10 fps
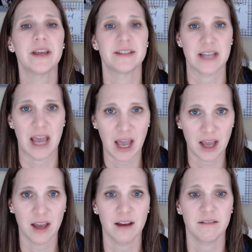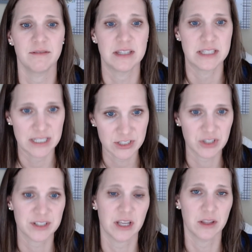is to have the
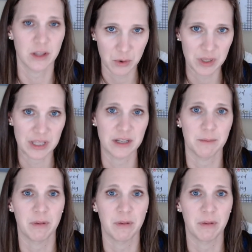dishes unloaded